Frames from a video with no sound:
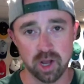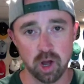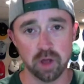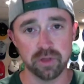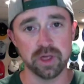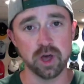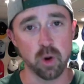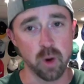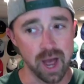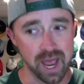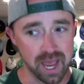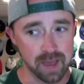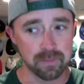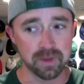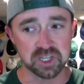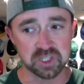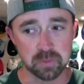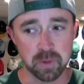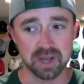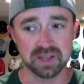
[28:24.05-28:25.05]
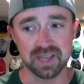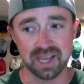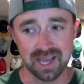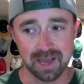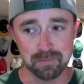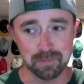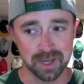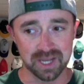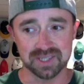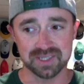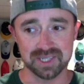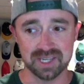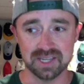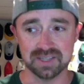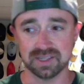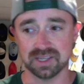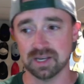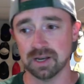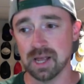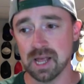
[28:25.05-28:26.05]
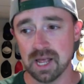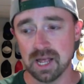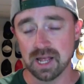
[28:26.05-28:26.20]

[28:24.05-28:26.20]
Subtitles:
although I am expecting a big season